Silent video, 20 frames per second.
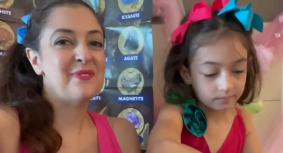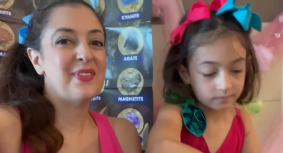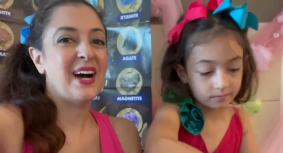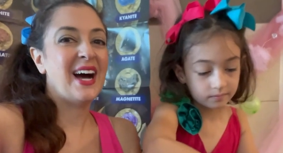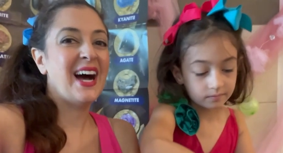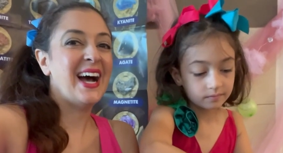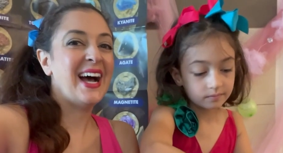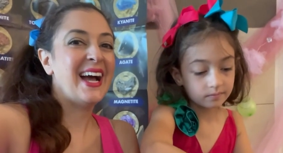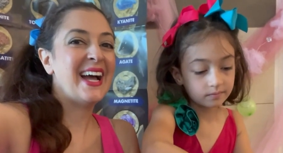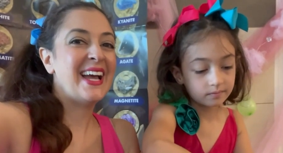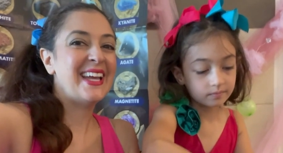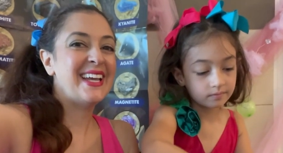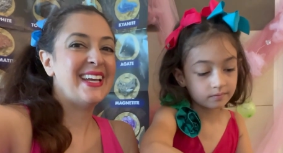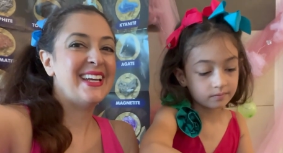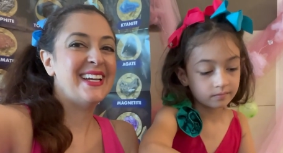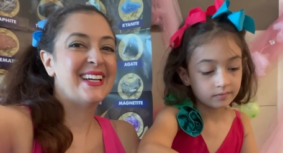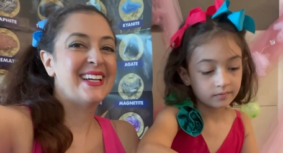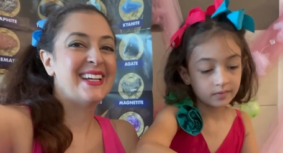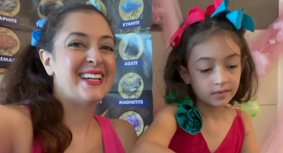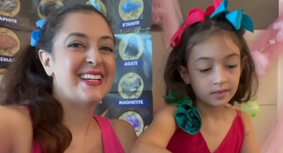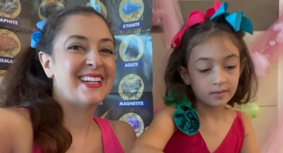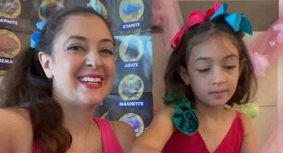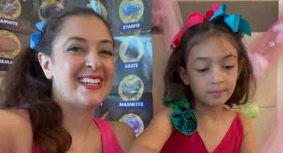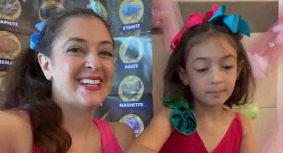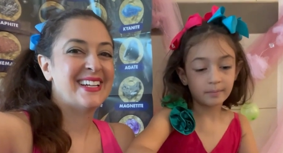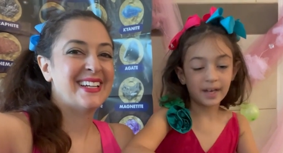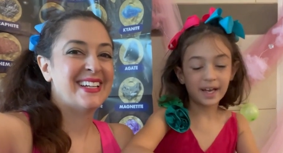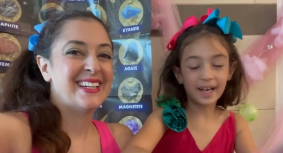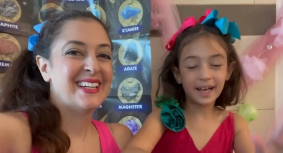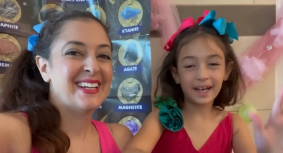Speaker 1: bye.
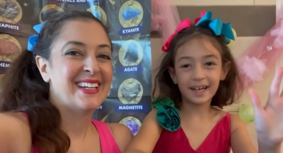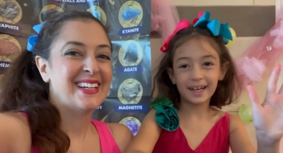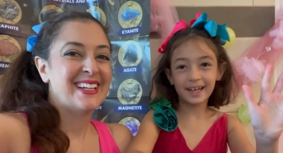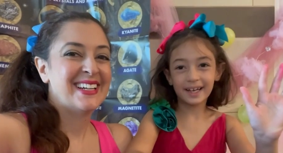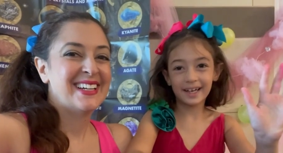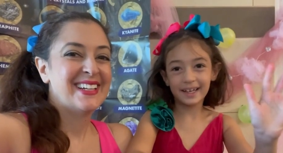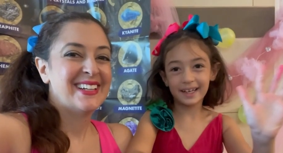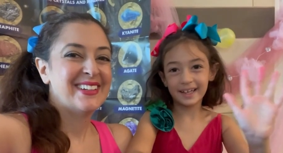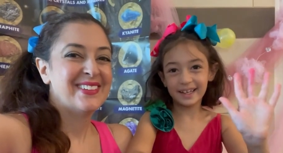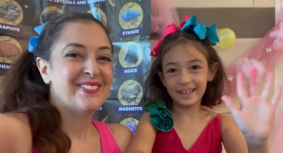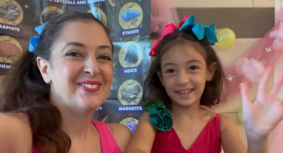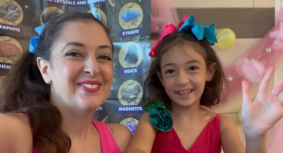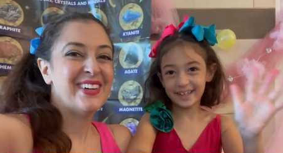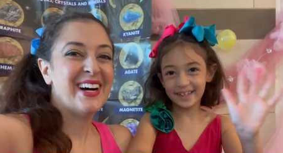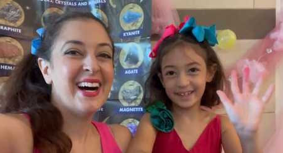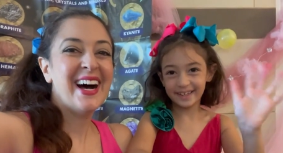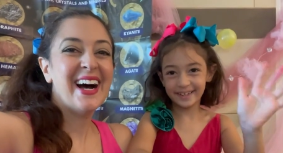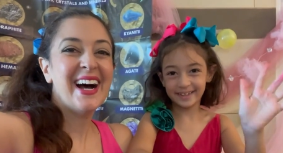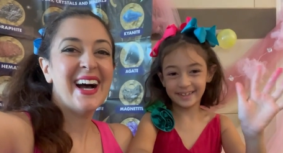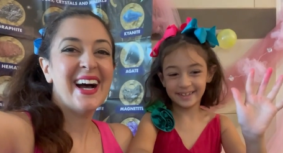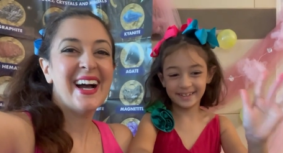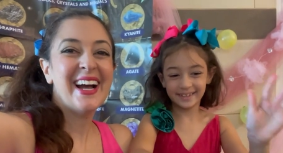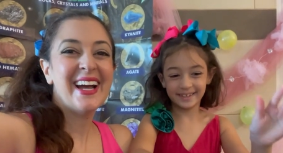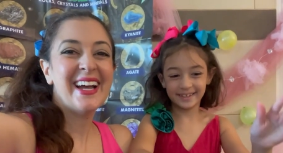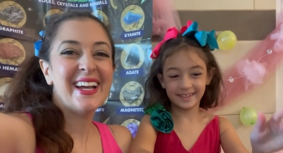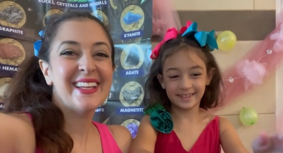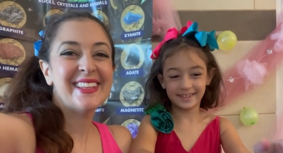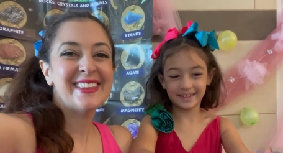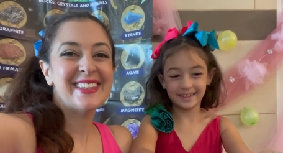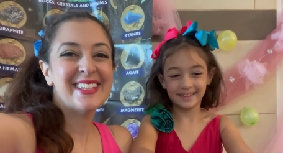Bye.
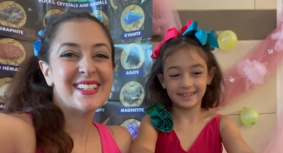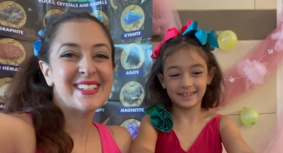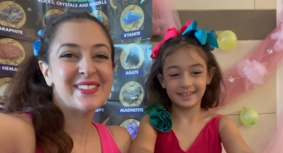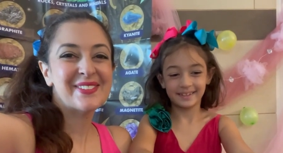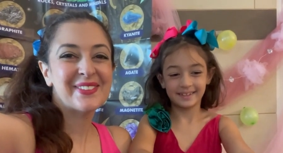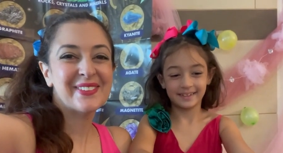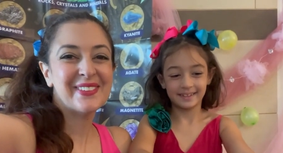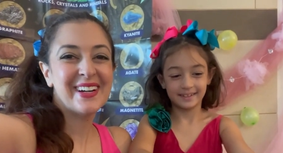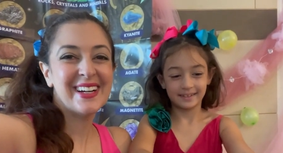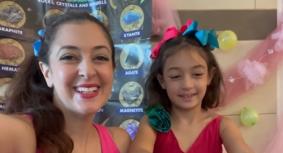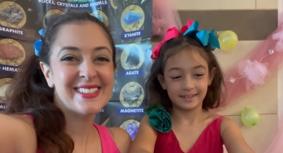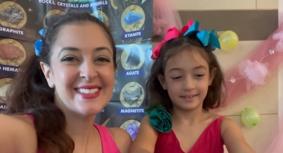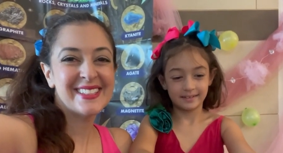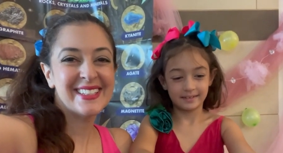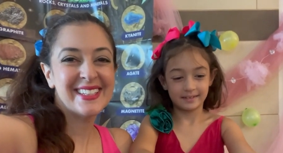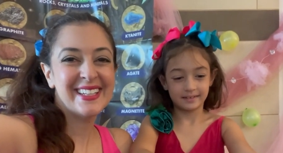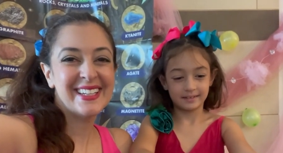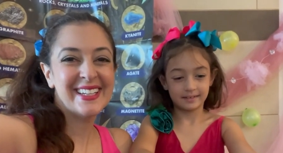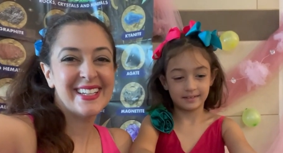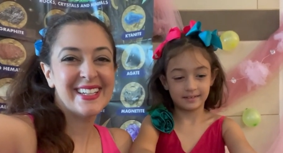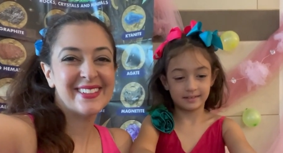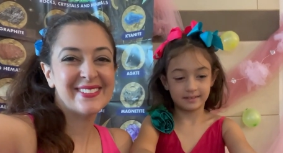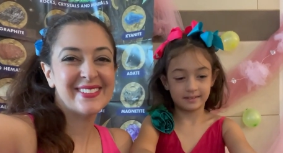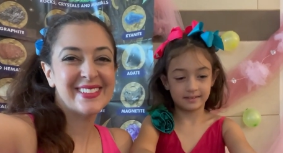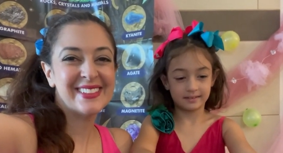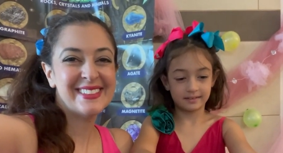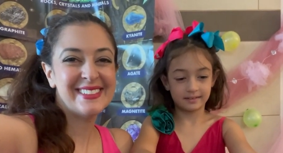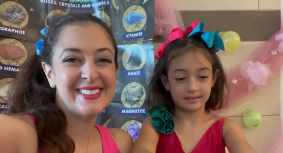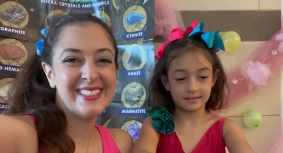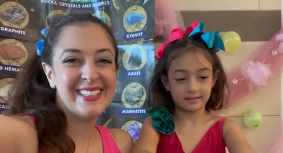Bye. Thanks for watching.
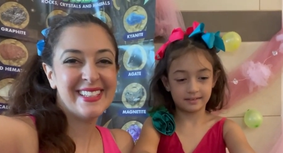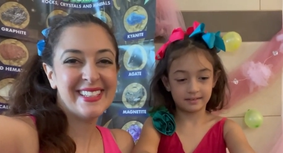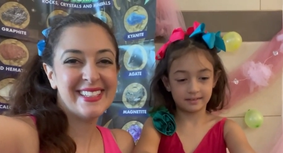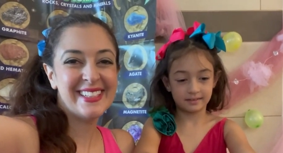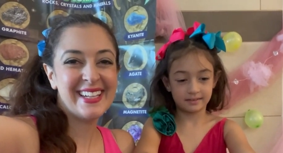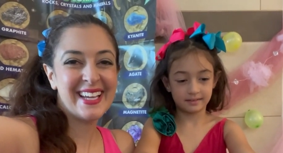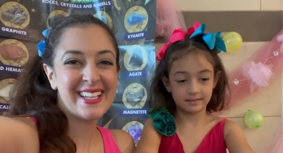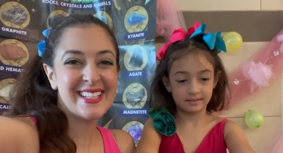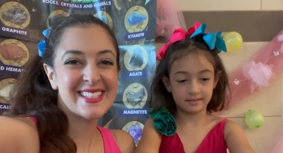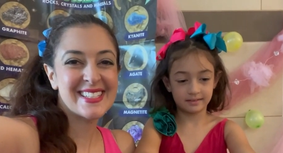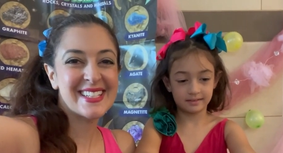We'll see you next